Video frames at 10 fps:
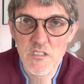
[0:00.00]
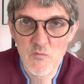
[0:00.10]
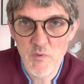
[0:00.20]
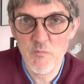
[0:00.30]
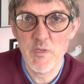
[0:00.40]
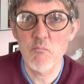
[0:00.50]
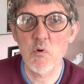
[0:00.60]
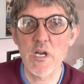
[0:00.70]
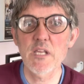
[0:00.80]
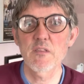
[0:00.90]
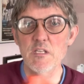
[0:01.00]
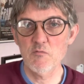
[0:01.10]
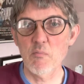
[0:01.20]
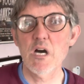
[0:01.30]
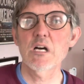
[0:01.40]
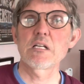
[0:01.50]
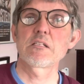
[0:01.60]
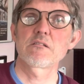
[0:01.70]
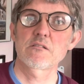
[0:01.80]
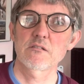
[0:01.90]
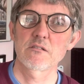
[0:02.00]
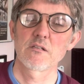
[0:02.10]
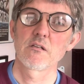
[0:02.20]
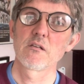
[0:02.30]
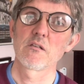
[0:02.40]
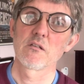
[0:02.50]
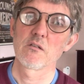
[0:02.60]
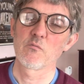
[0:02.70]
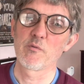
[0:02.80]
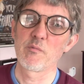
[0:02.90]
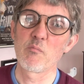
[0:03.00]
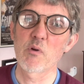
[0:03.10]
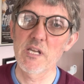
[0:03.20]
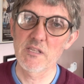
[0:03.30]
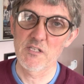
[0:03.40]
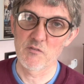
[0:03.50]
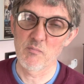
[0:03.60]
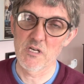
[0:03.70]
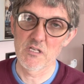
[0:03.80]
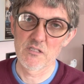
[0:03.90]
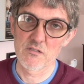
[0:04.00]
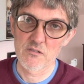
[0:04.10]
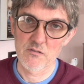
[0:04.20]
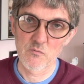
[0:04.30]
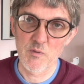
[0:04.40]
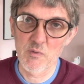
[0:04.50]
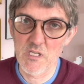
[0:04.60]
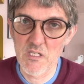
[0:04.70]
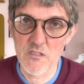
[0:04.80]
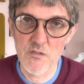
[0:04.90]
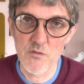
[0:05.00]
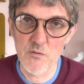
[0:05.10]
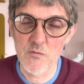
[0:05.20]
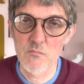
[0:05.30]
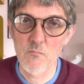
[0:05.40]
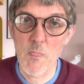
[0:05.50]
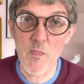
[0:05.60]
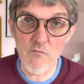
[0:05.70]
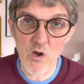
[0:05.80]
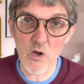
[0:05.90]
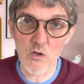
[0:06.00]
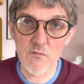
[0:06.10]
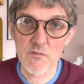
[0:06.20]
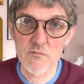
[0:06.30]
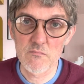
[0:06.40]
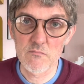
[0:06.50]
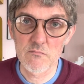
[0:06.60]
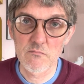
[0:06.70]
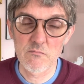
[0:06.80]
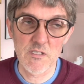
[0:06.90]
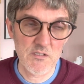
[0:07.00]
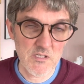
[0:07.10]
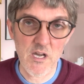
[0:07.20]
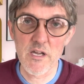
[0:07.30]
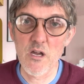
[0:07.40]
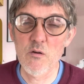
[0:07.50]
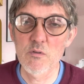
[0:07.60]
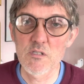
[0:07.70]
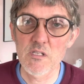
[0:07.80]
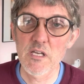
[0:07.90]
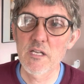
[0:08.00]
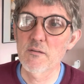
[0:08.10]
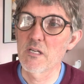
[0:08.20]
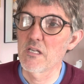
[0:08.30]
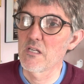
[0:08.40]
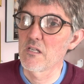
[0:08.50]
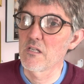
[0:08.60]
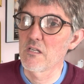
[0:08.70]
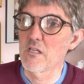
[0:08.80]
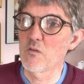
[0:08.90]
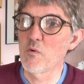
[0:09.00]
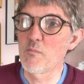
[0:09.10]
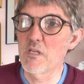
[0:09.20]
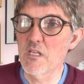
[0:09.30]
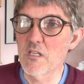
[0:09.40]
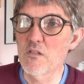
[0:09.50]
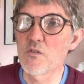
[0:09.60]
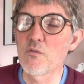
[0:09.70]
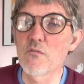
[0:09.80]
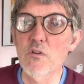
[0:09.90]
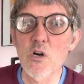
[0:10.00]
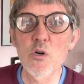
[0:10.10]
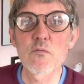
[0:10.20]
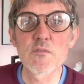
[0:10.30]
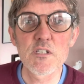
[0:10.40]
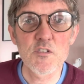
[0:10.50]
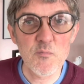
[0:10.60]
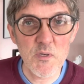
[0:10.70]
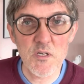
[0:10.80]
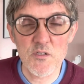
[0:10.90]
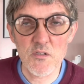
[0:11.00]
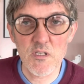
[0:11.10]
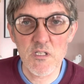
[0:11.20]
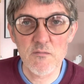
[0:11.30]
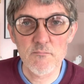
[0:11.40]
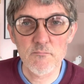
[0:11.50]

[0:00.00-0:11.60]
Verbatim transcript: And when we break these bonds, we begin to evolve, as Teilhard would say, and we begin to evolve spiritually.